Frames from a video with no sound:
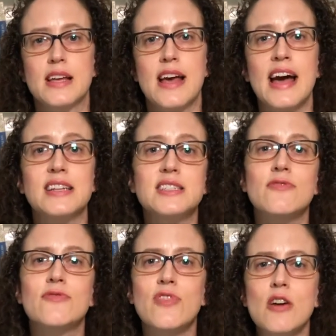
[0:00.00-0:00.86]
And it's a
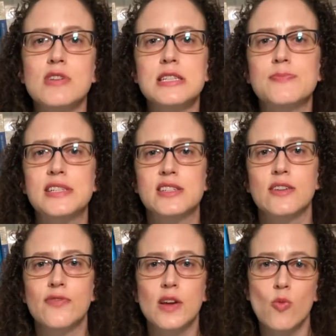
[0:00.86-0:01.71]
very
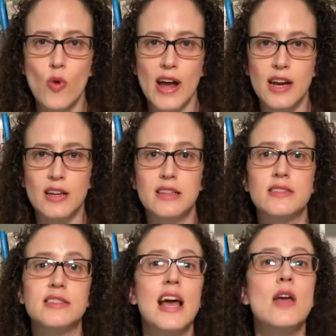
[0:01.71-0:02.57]
specific way that
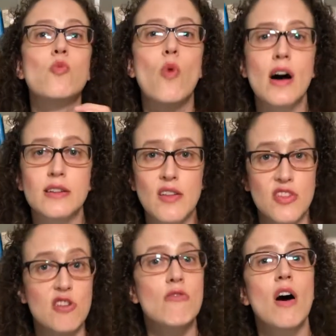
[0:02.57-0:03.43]
they want
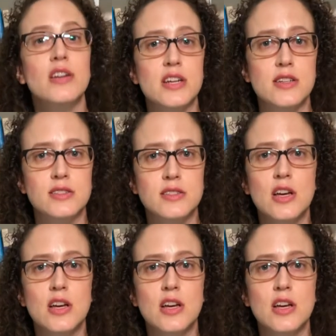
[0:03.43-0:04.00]
their audience